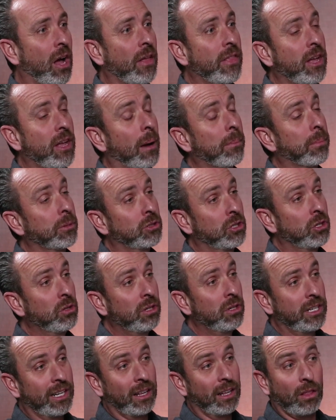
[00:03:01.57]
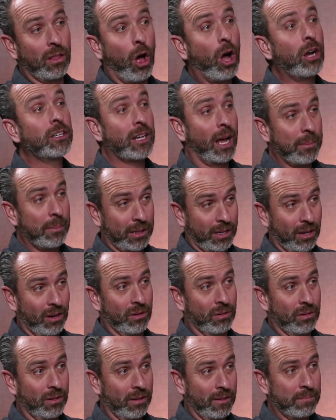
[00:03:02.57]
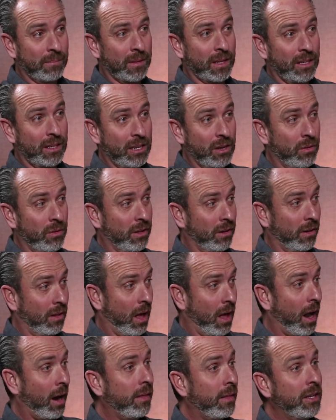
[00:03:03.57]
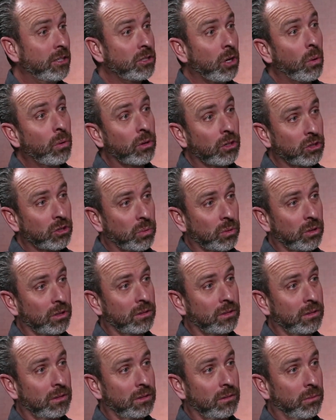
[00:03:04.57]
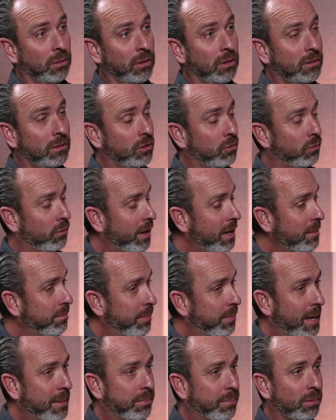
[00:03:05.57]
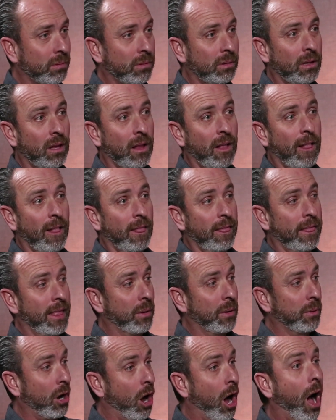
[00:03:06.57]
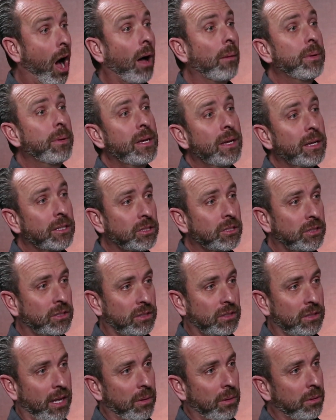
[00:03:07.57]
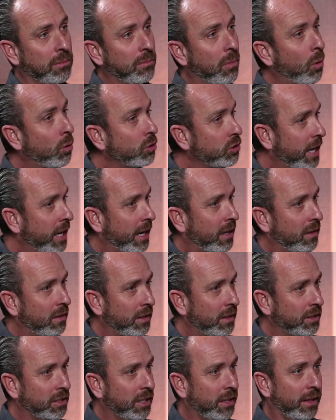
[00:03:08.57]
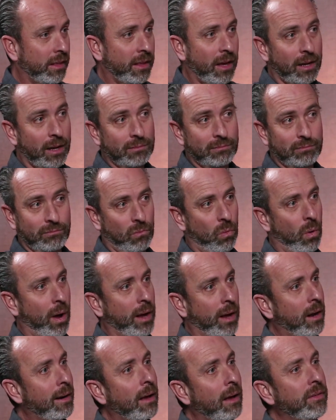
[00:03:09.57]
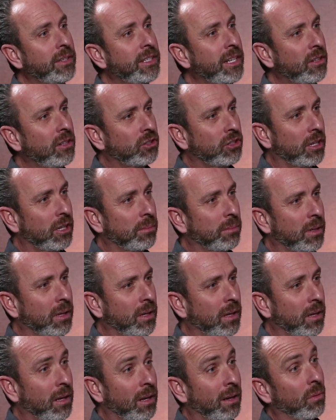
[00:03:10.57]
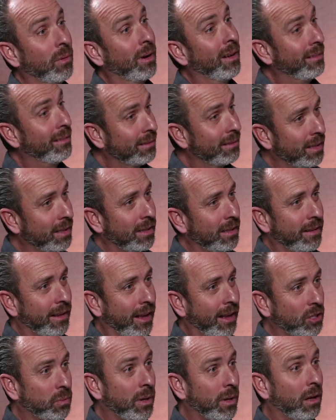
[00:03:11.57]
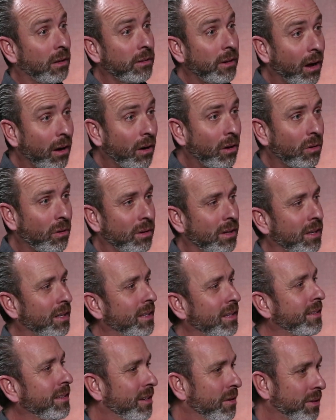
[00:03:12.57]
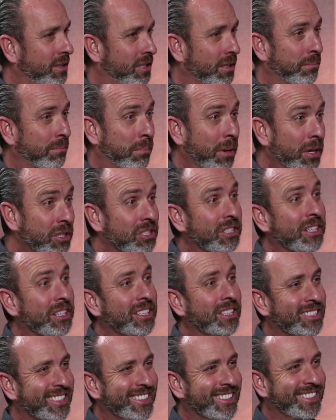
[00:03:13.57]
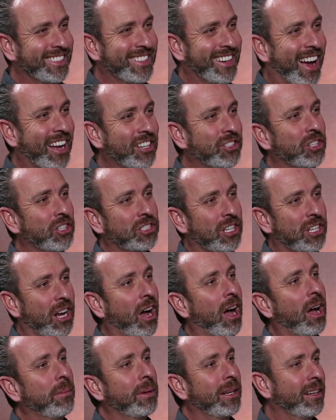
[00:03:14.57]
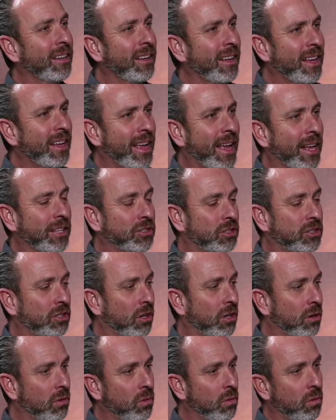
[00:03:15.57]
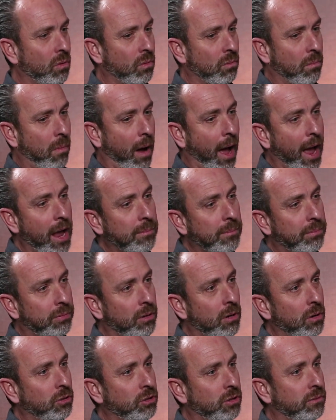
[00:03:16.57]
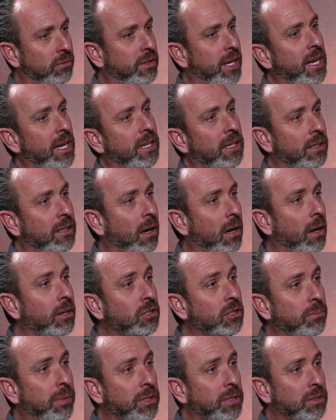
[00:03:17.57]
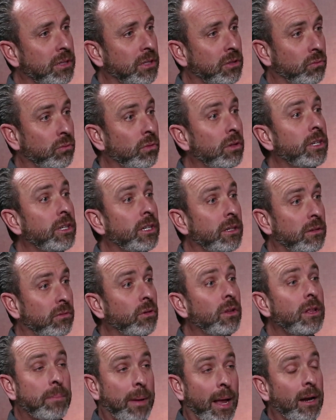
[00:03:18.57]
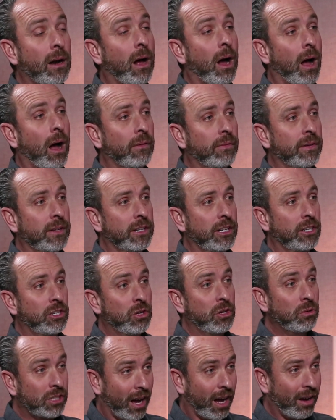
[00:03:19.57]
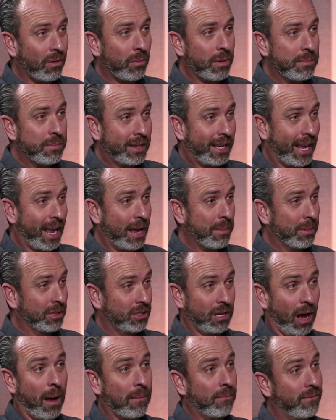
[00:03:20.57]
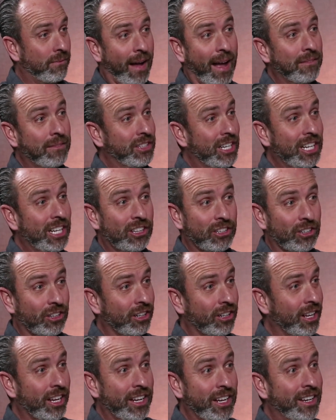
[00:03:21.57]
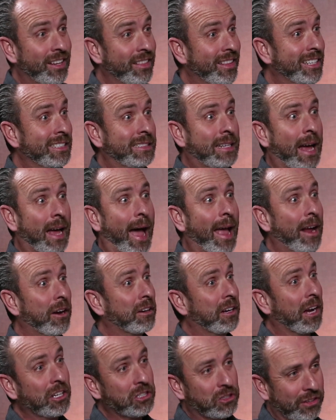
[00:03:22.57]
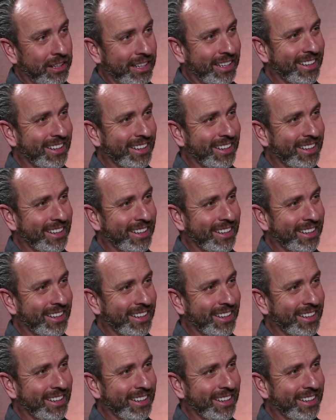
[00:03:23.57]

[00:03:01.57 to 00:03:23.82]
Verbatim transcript: the opportunity a long time ago, you know, that a lot of these owners were, were great people. They were hobbyists, they were motorcyclists, and they thought, why not have a dealership? Well, as we all know, you know, it's a business, not mm-hmm. just a mm-hmm. hobby. And so my approach of taking it on as a business really, really paid off. And in Utah, we became a top five dealer in the entire country,